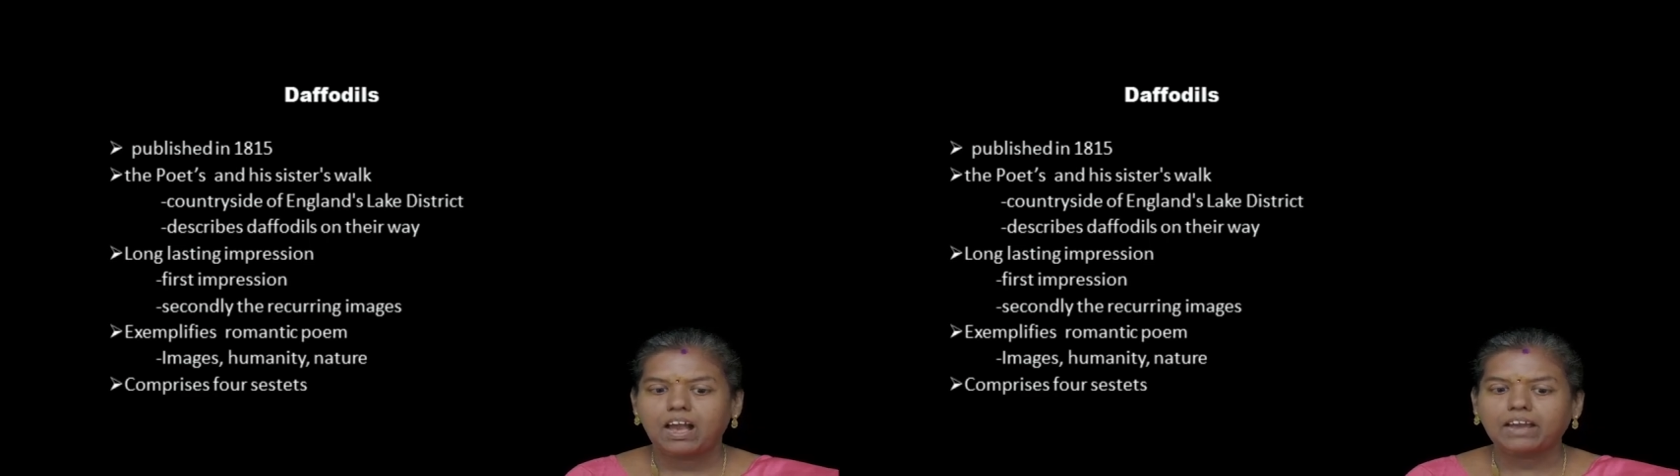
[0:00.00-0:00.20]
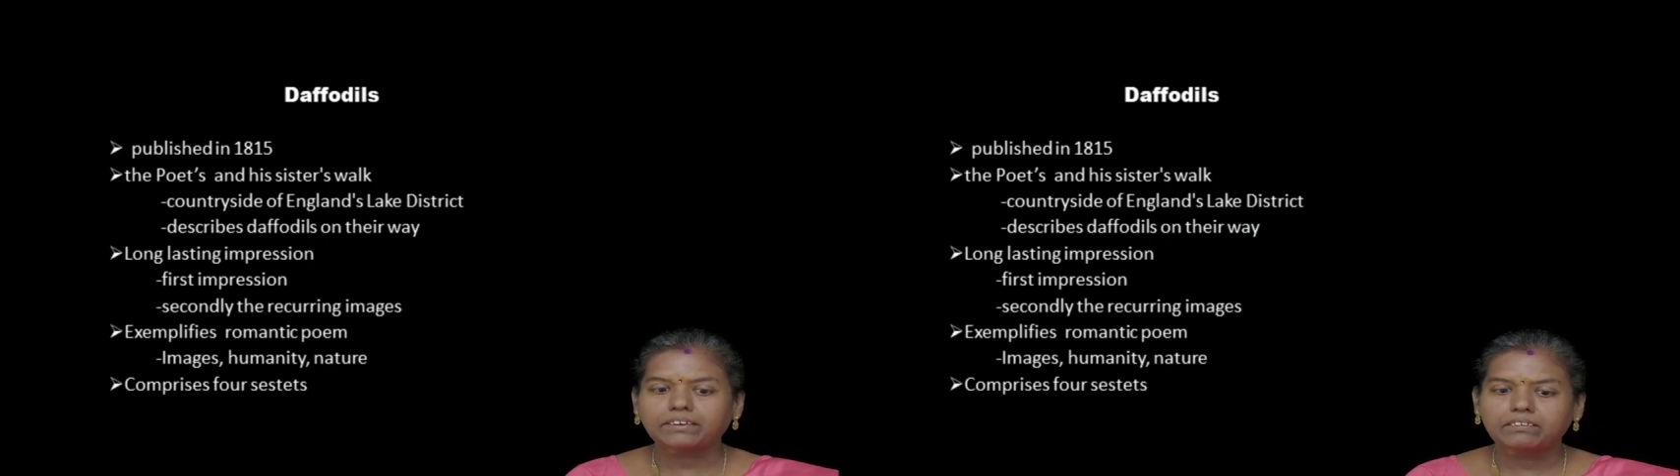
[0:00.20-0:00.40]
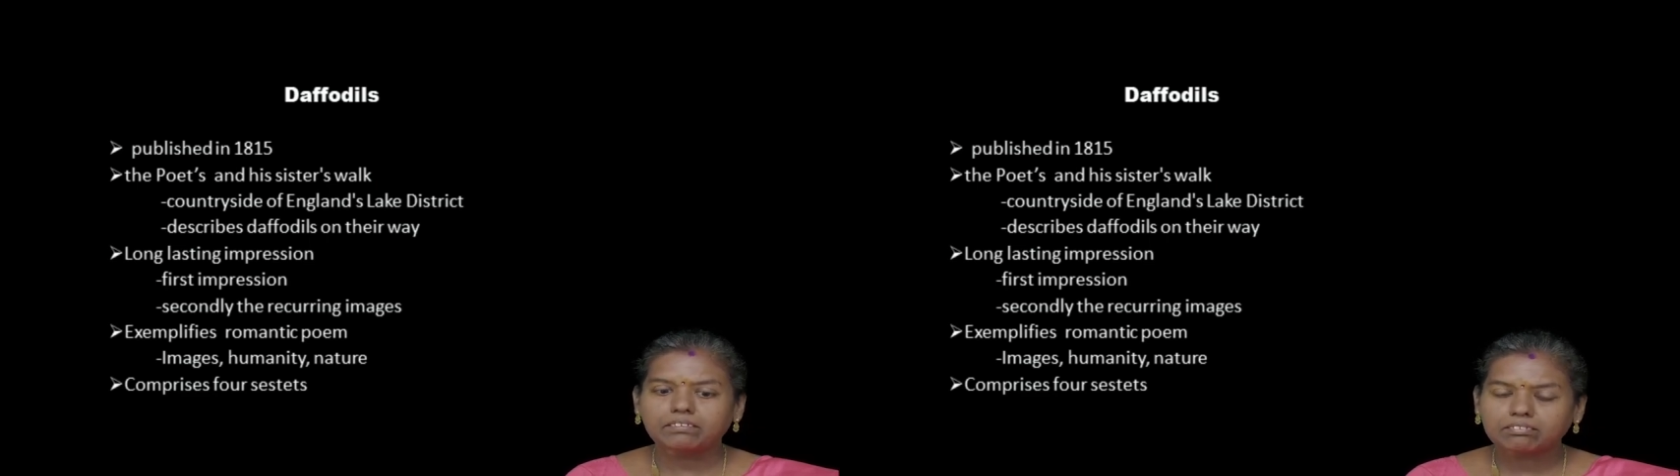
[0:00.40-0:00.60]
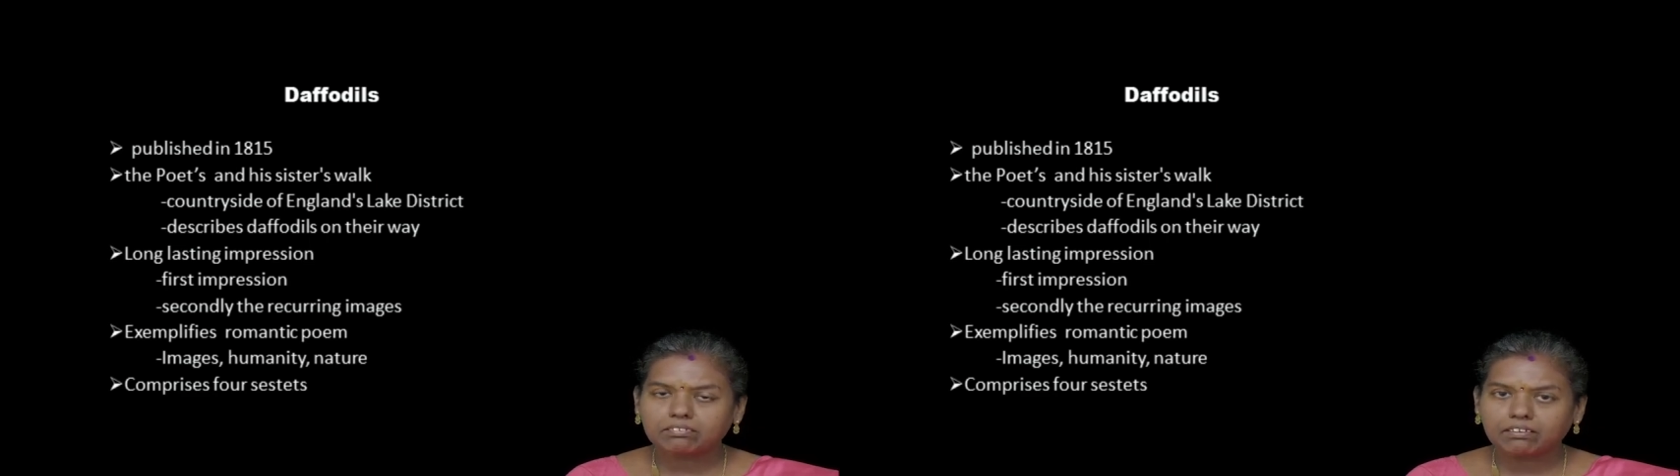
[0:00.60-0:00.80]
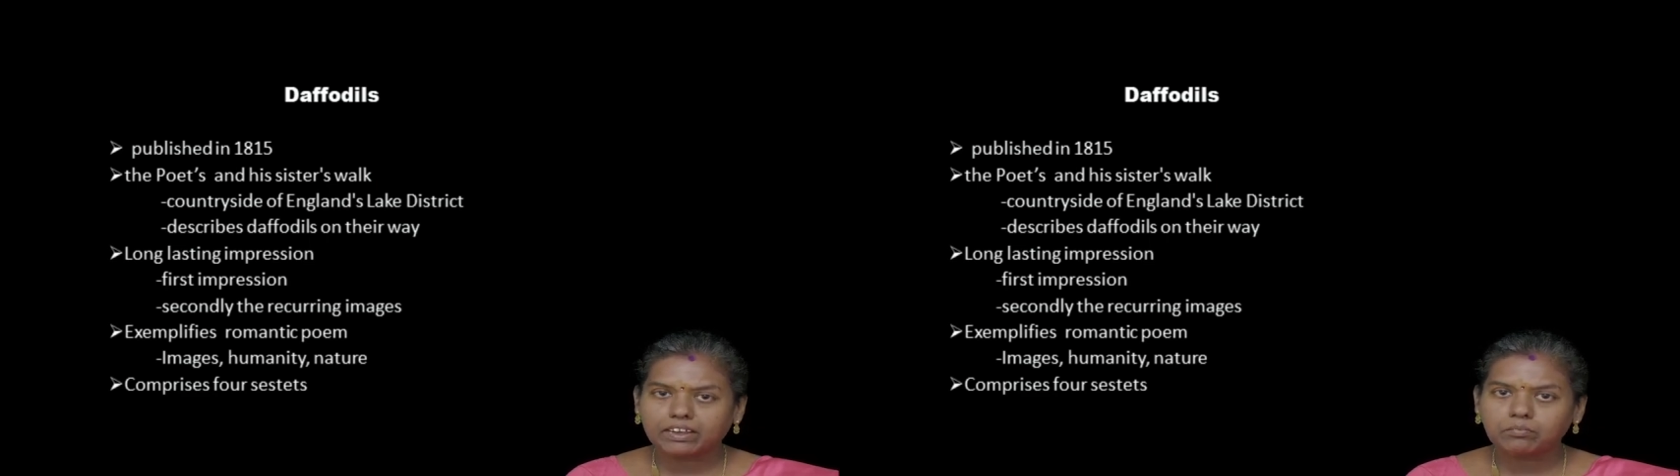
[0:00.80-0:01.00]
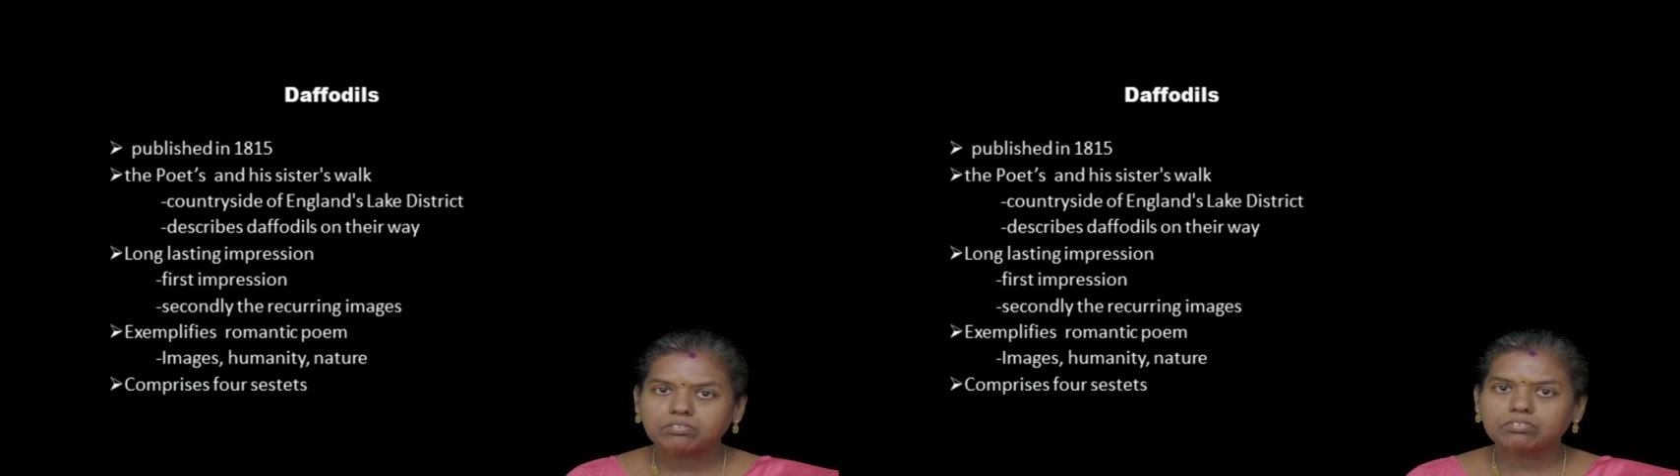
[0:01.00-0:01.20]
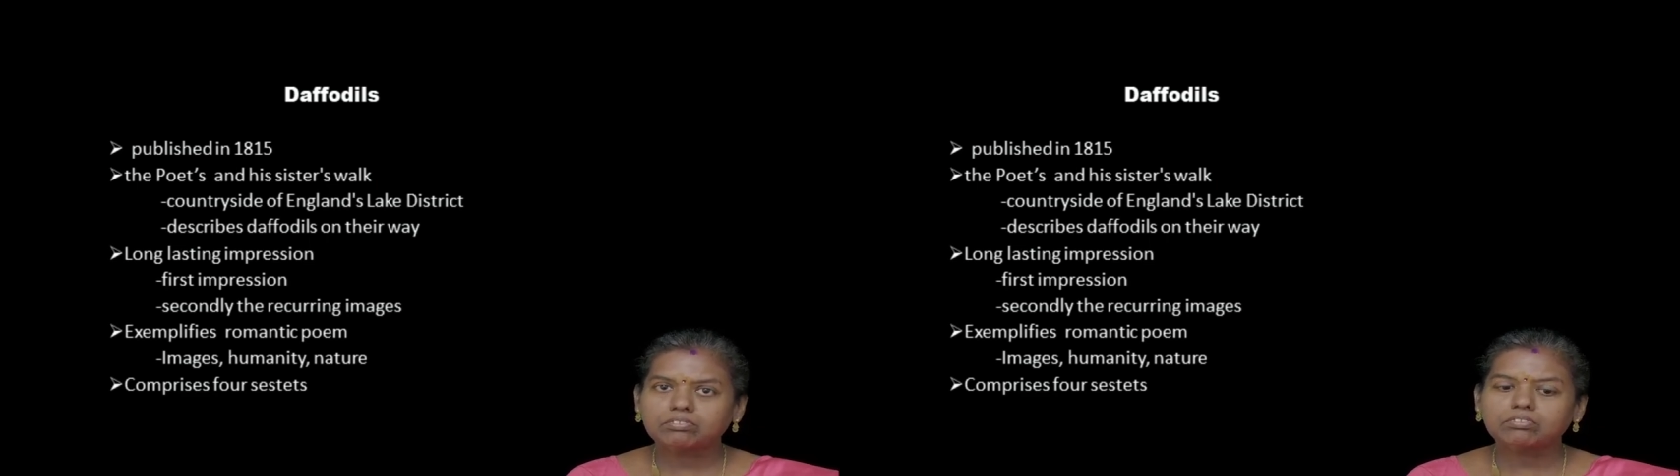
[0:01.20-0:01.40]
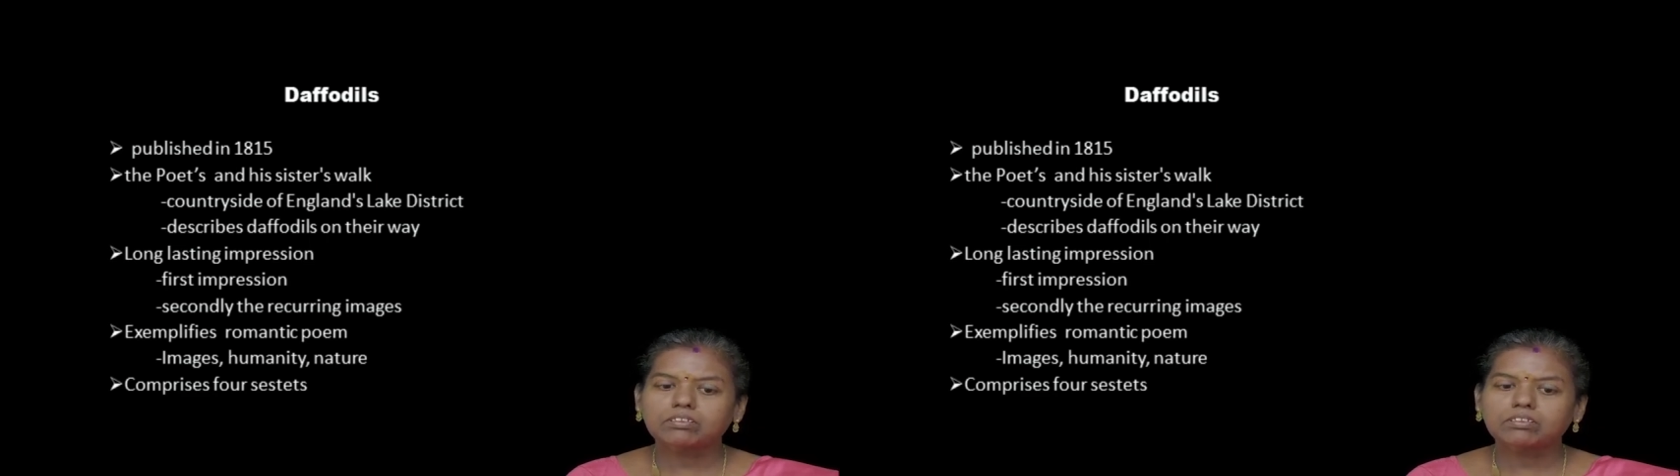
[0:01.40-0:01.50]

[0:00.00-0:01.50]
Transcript: and it describes